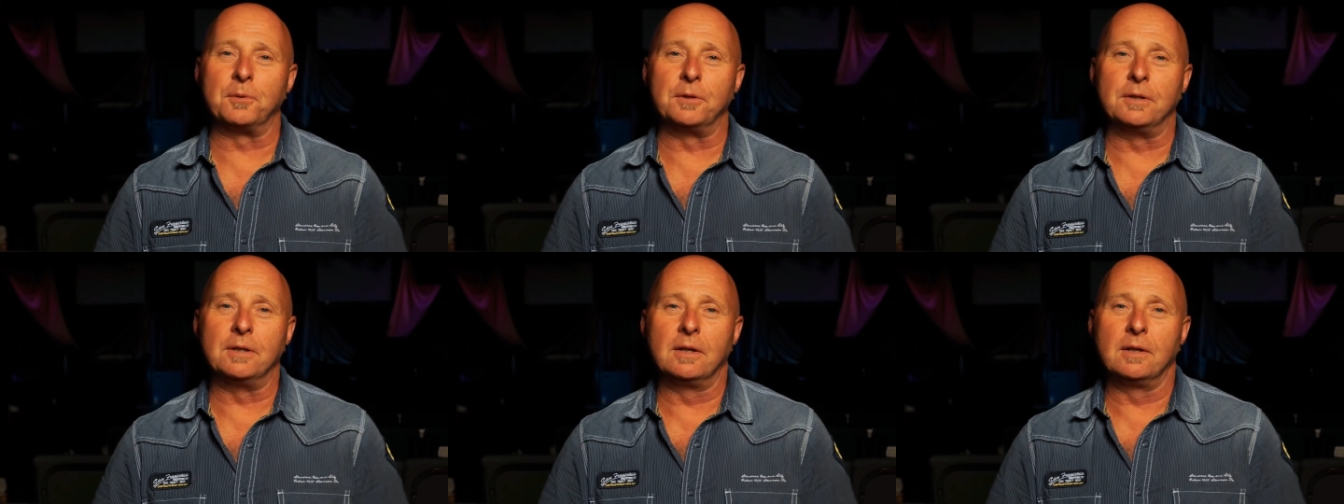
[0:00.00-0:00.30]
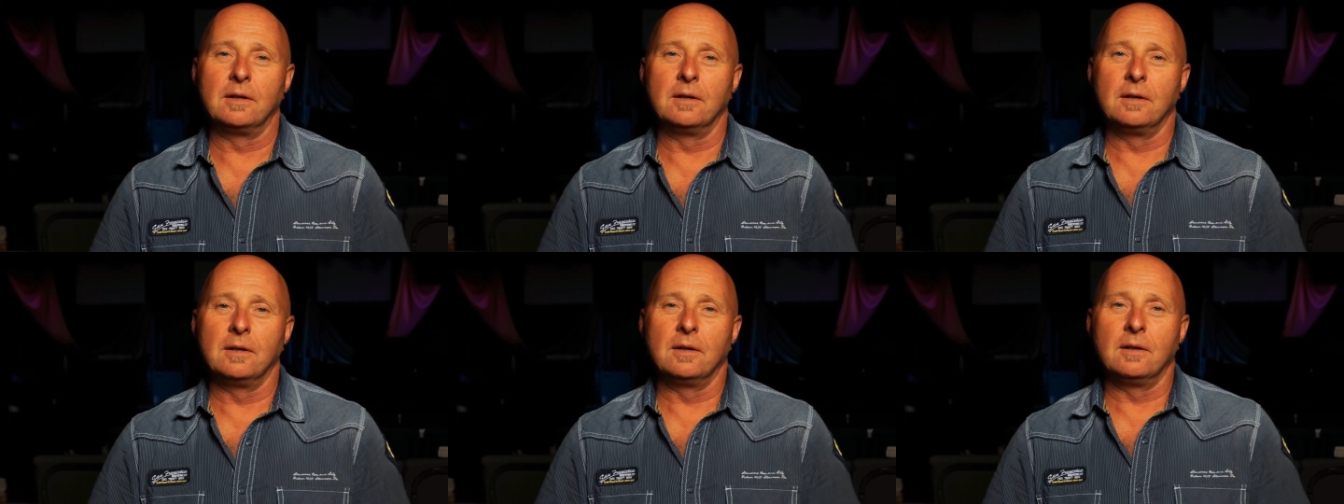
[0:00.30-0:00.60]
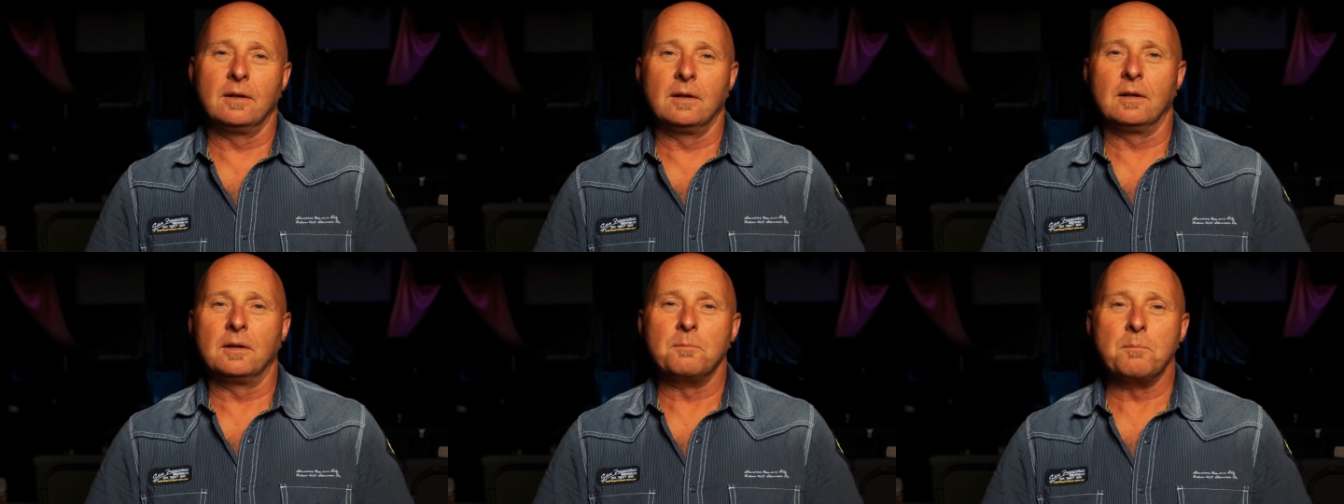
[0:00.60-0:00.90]
but
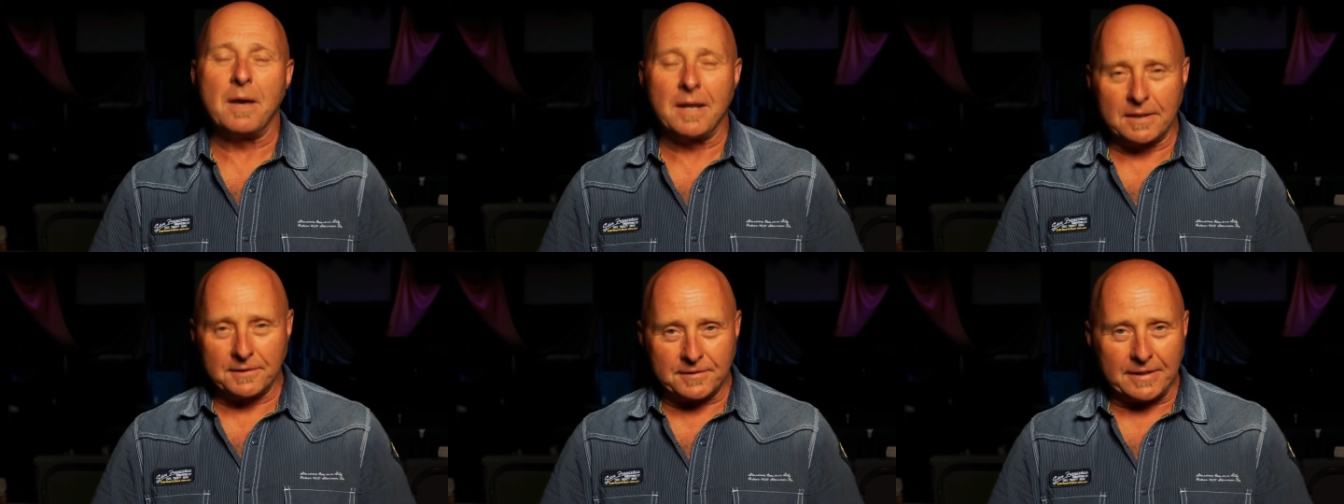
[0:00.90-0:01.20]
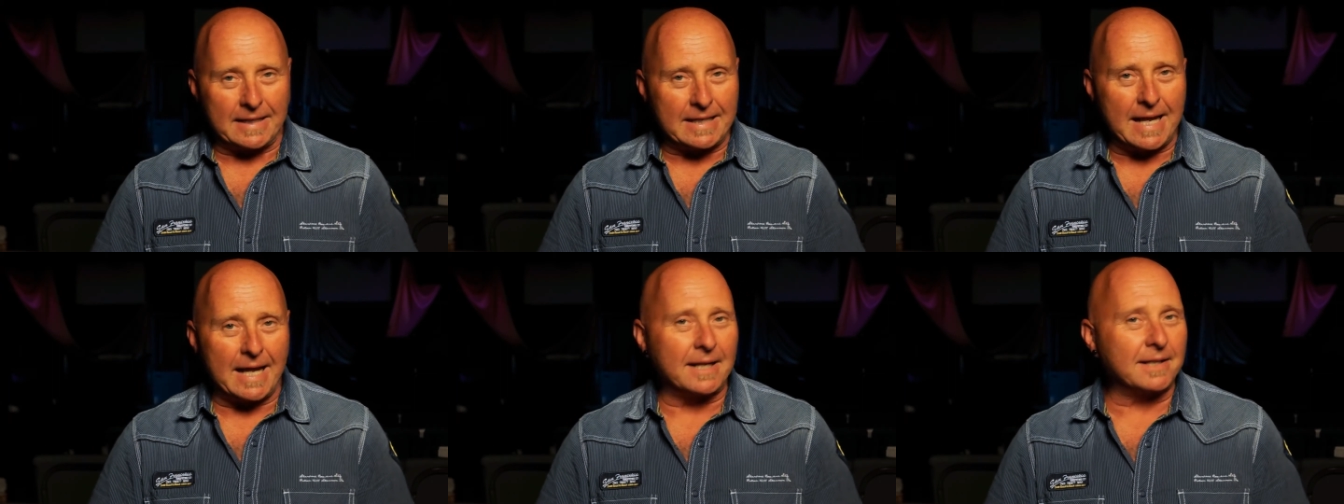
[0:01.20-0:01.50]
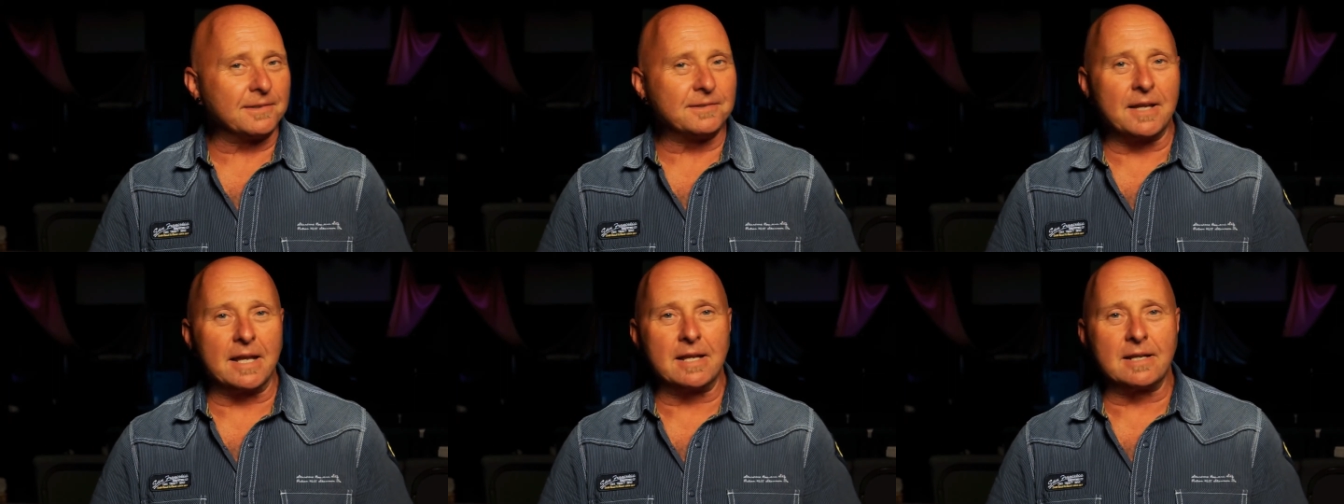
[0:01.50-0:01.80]
meditate on
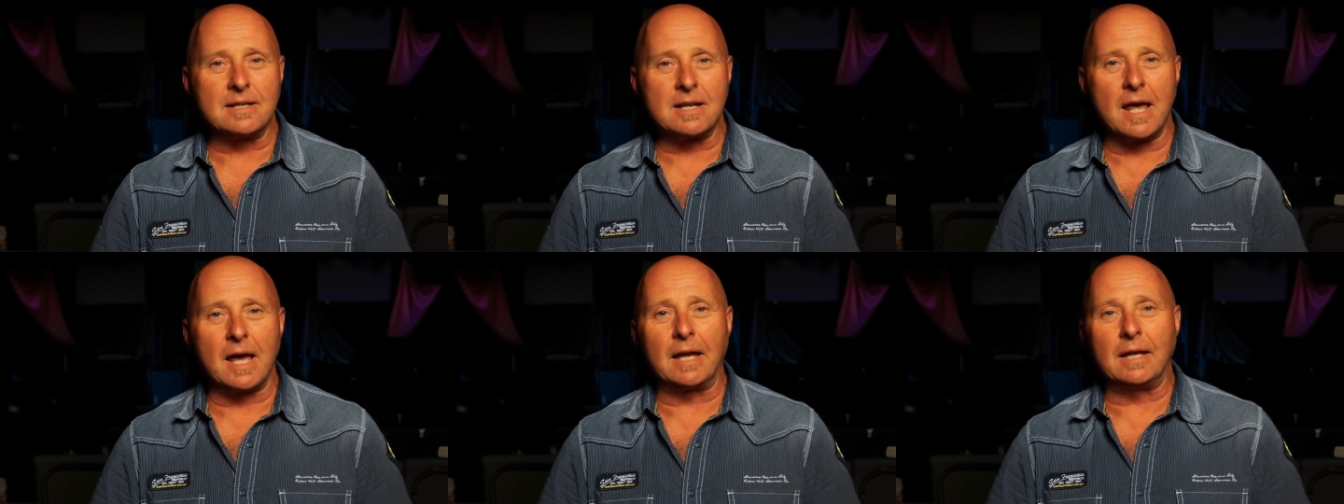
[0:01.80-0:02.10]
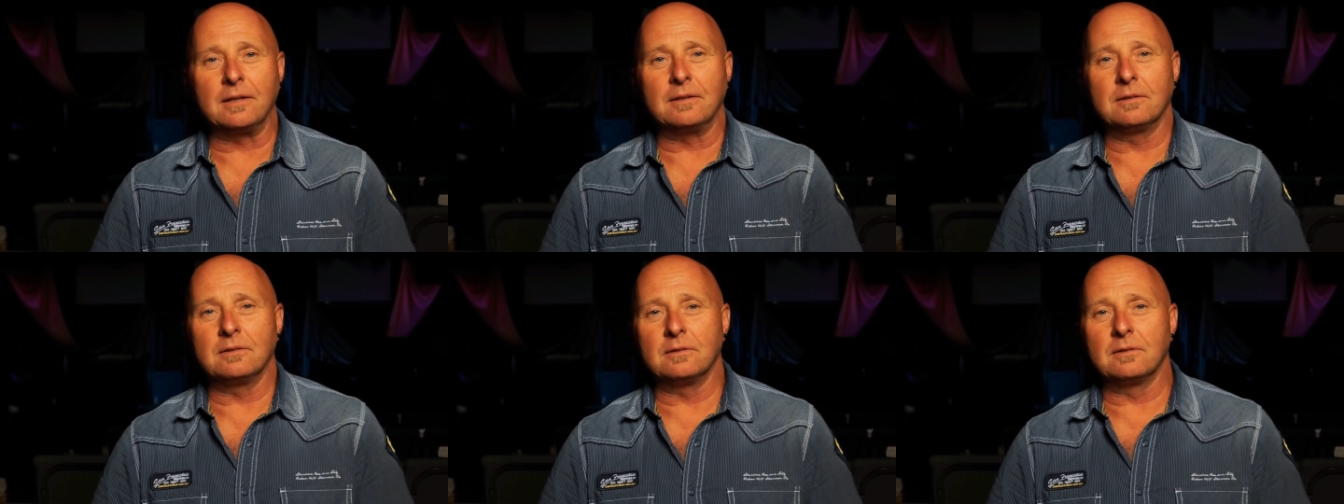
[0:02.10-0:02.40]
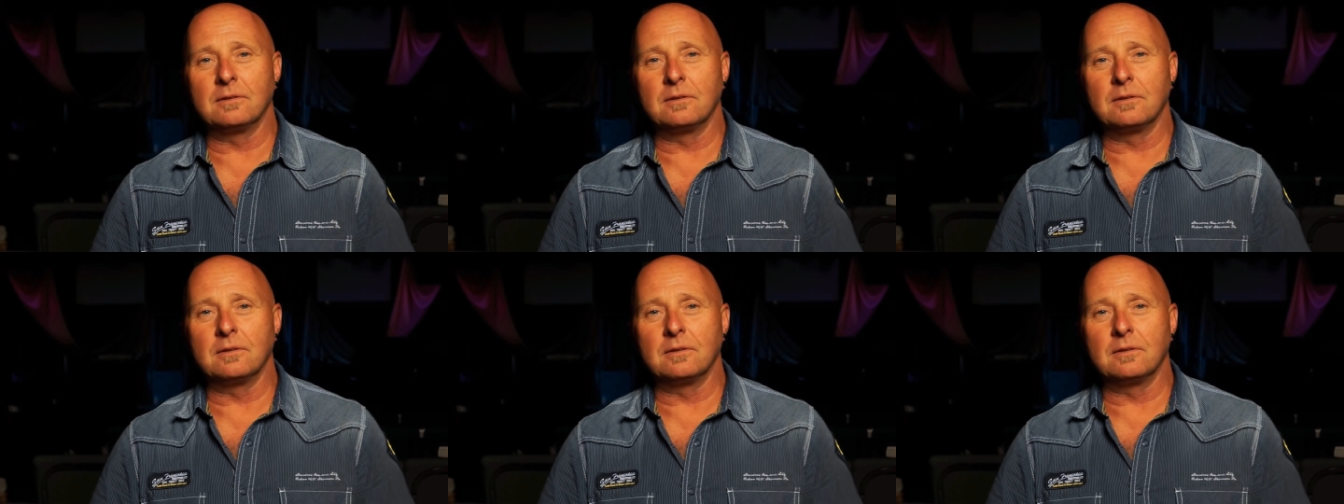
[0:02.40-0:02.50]
it day and night,